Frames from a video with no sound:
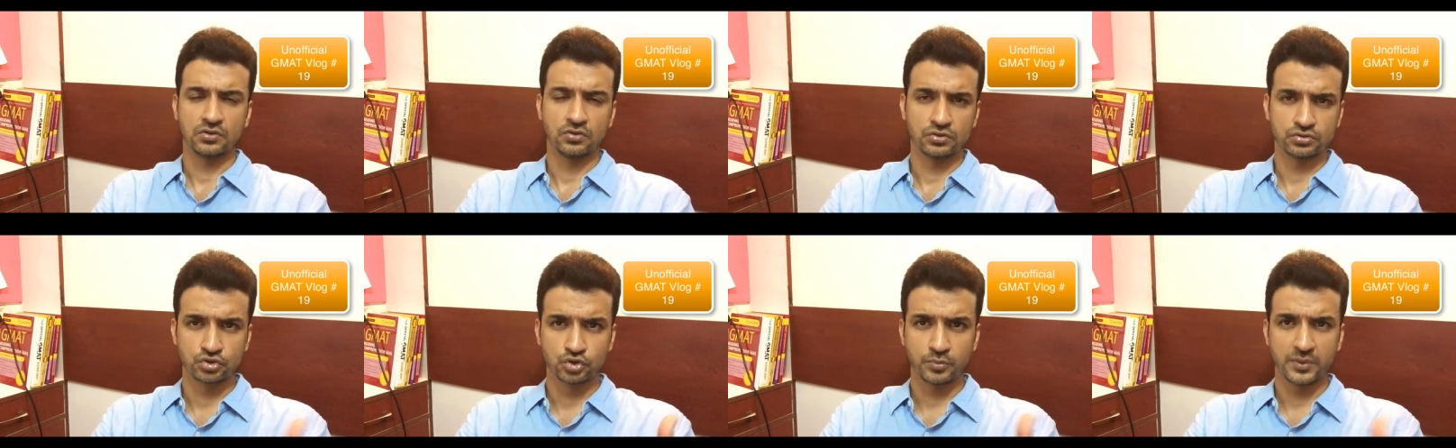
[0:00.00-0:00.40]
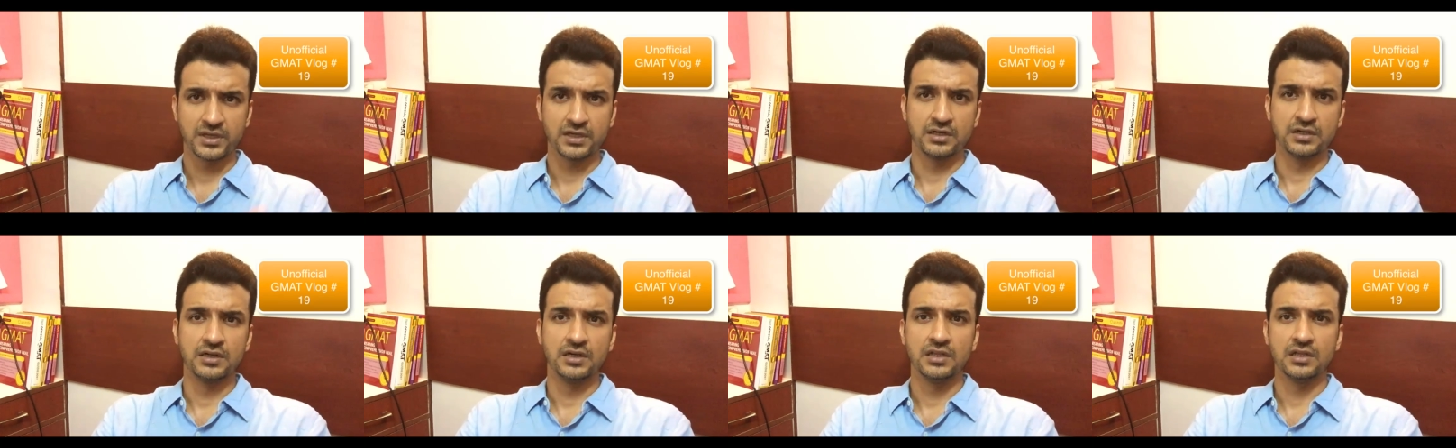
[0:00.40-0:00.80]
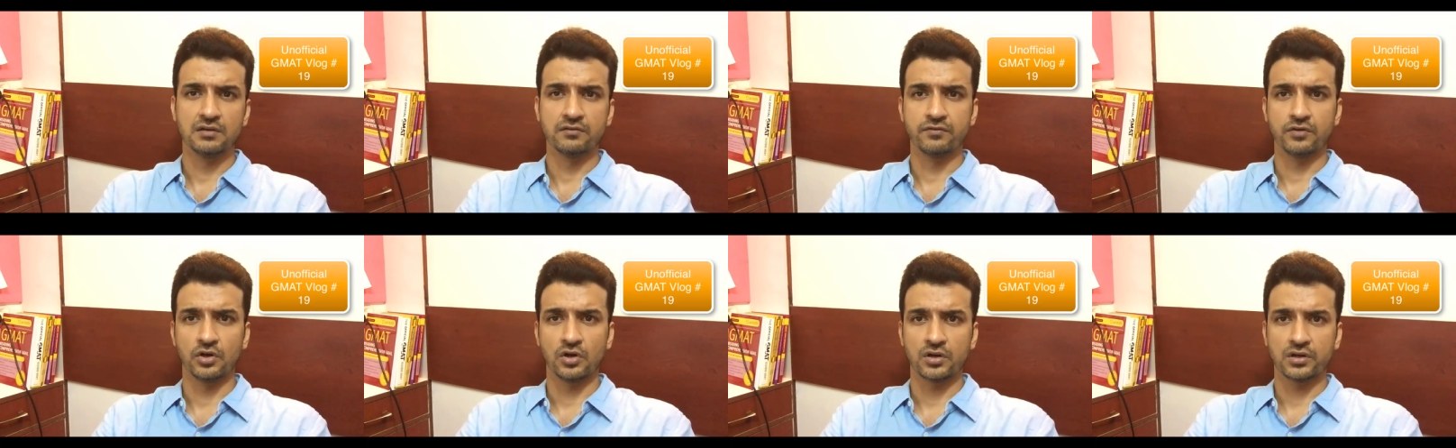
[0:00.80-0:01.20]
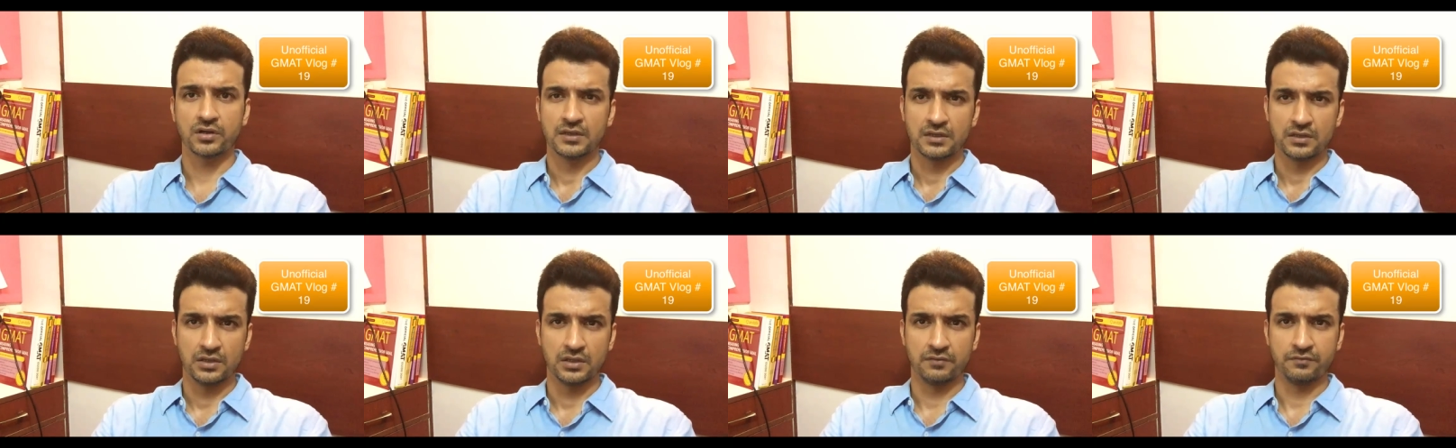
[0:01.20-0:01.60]
go through my earlier vlog
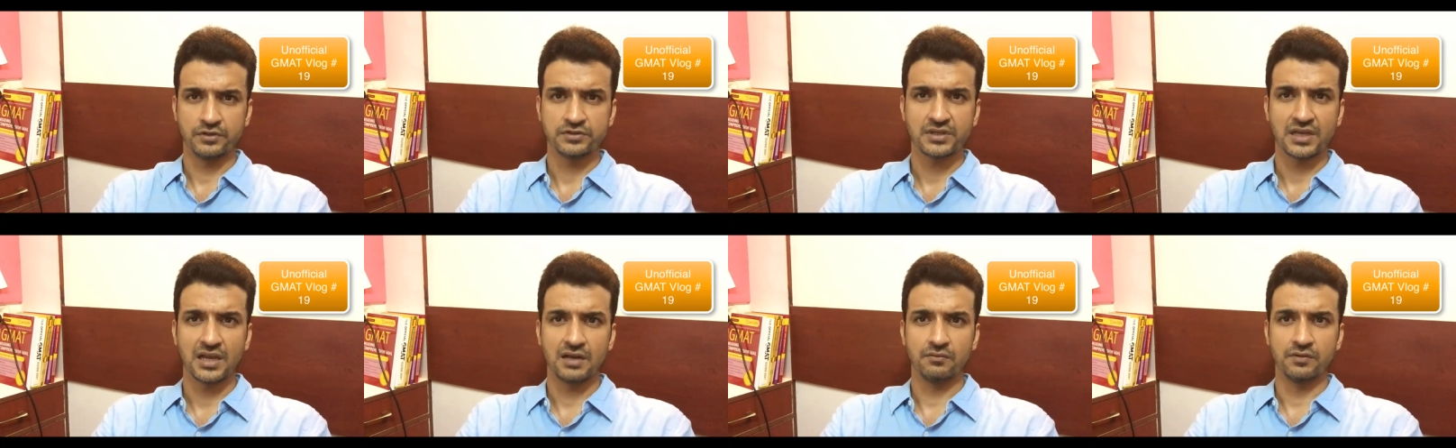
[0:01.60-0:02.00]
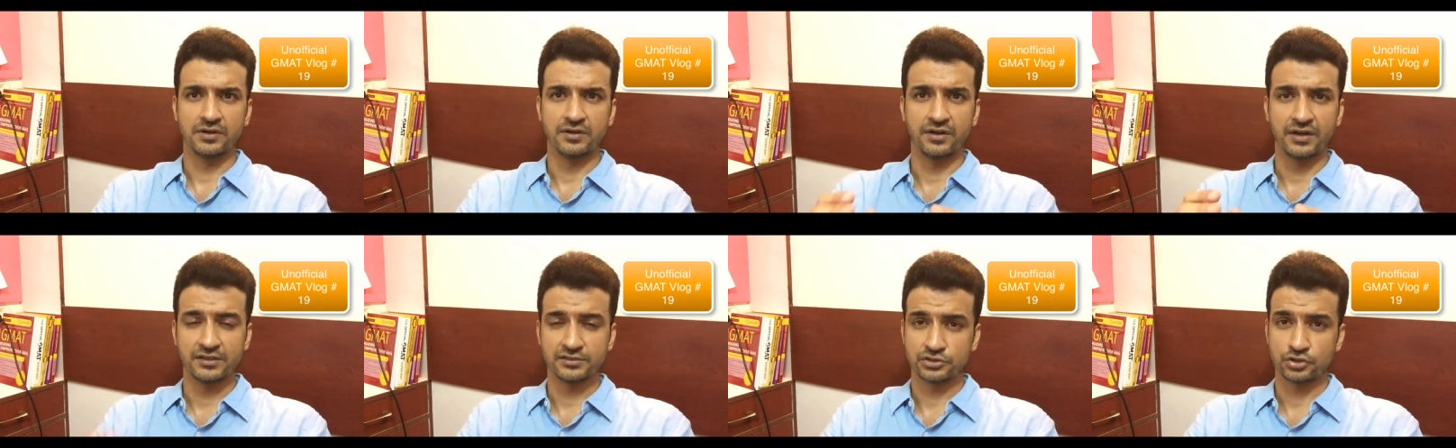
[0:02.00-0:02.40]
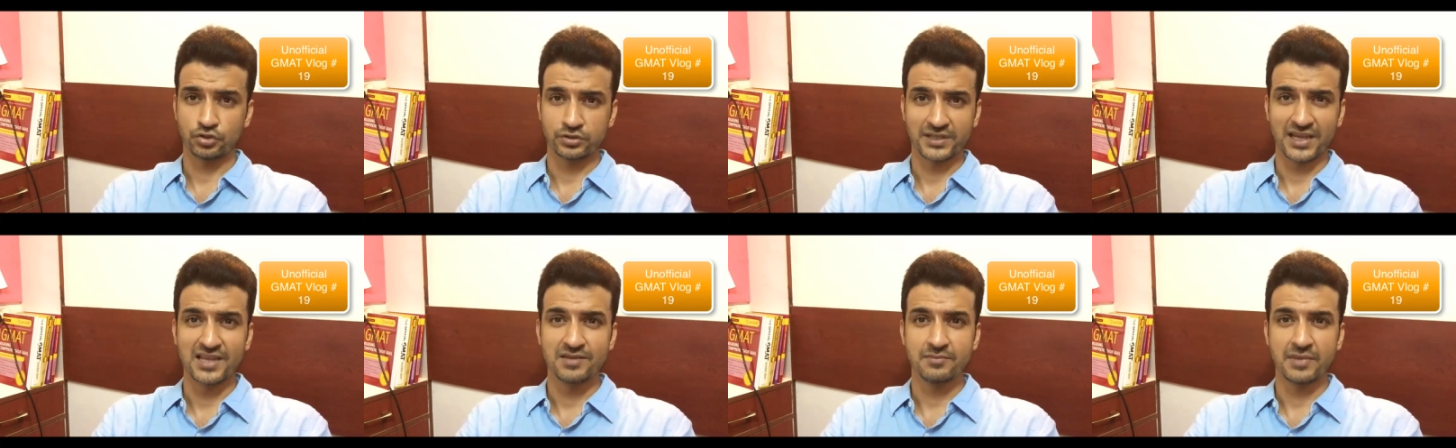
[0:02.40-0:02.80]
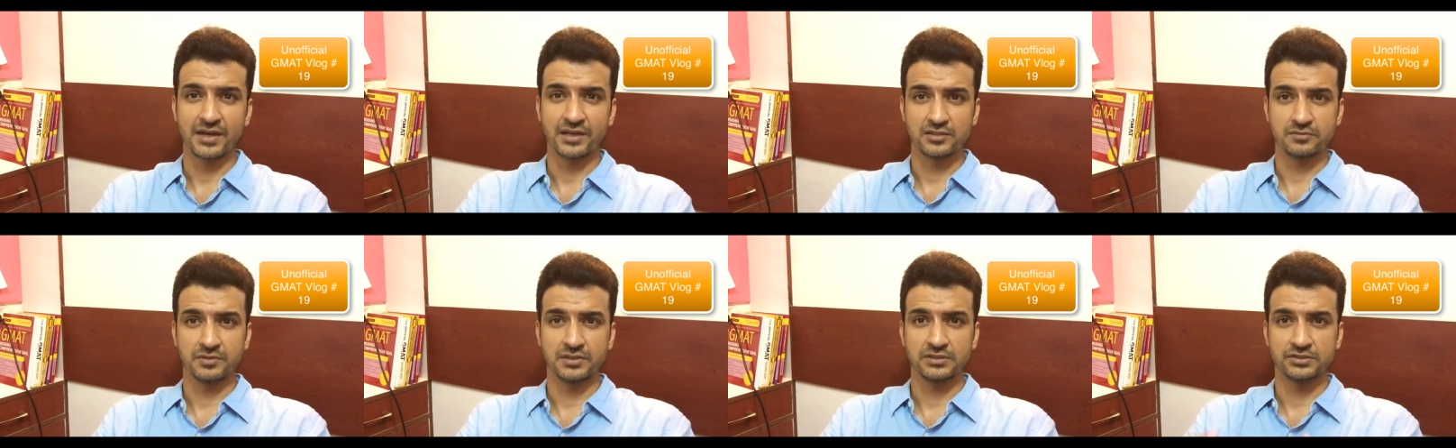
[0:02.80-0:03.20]
in which I have addressed your time
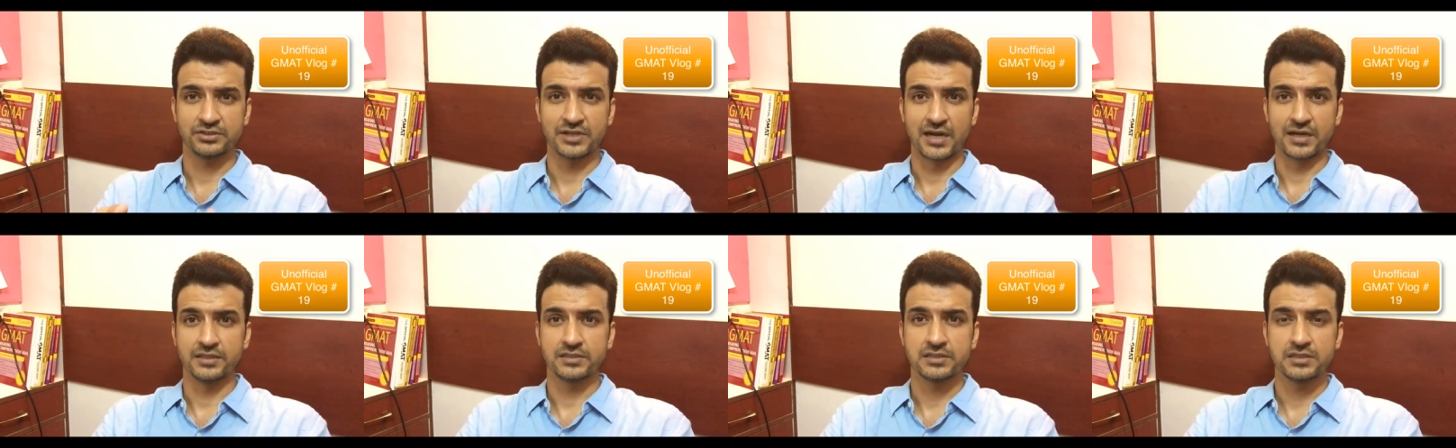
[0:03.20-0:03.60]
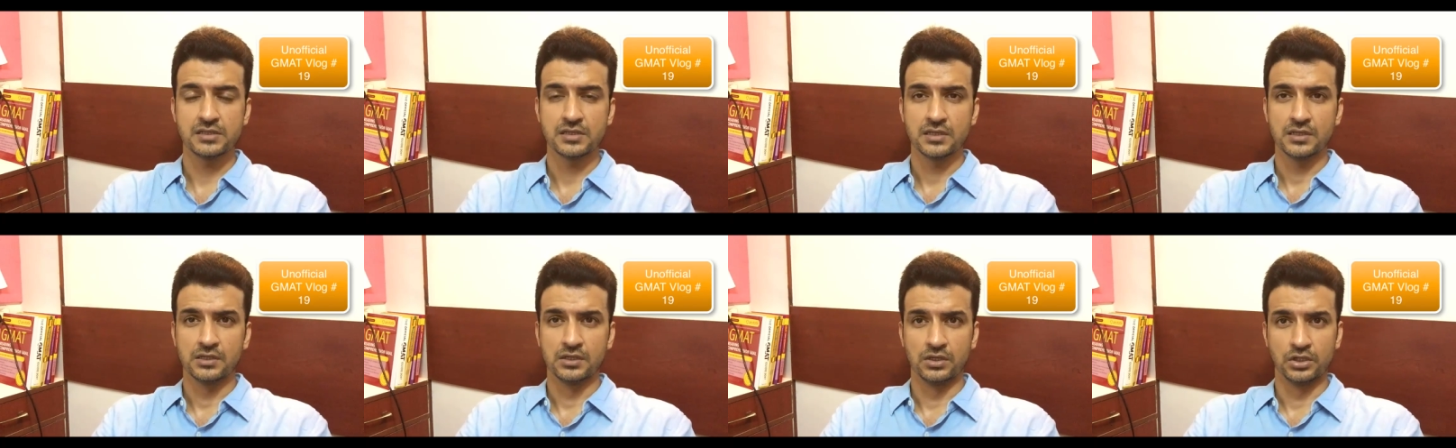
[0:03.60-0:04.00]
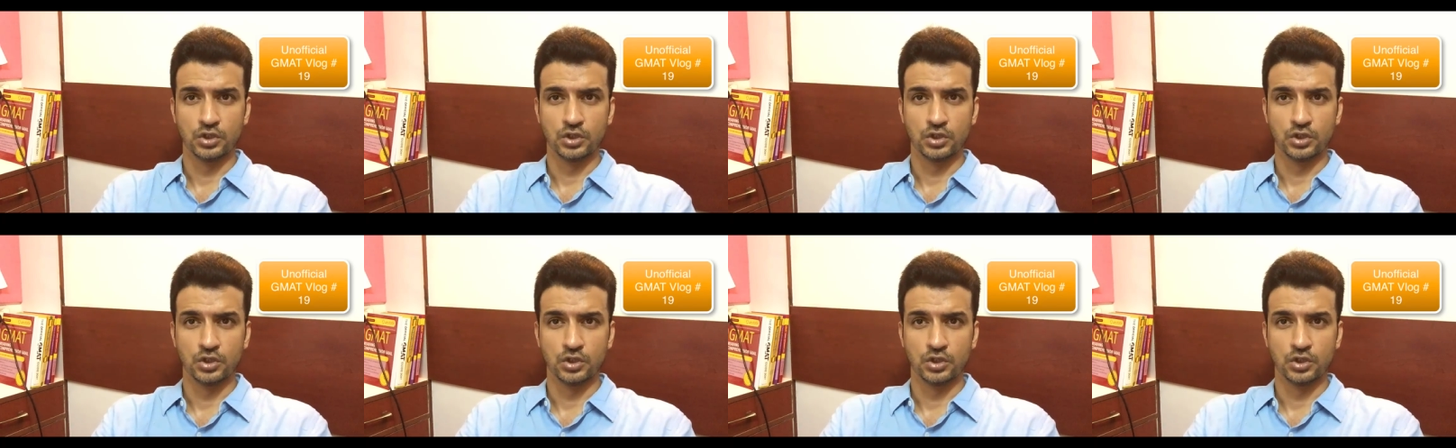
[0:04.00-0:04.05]
management strategy.